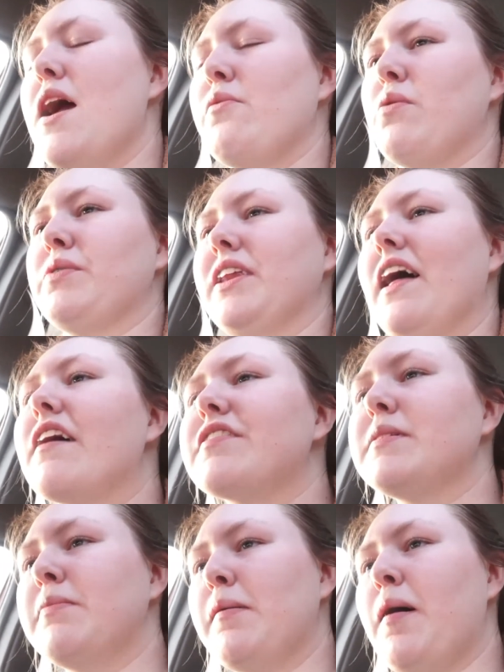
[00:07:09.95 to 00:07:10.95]
And when we
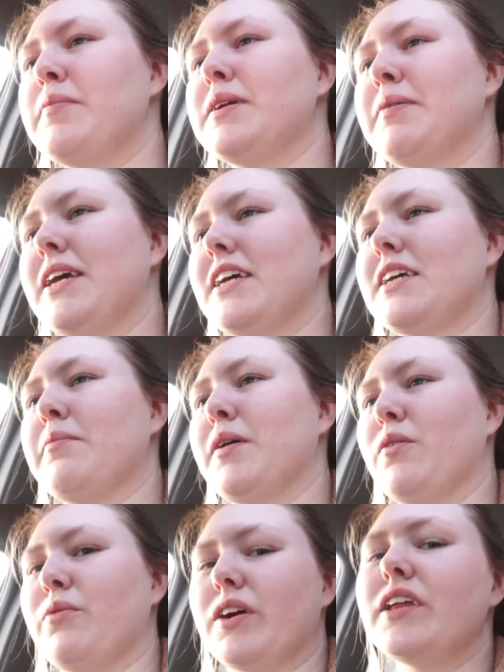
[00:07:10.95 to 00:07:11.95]
left, my mom was making
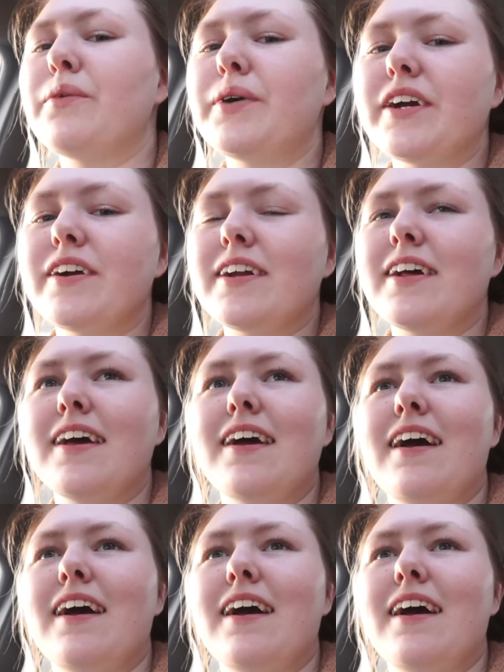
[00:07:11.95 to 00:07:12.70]
something really weird.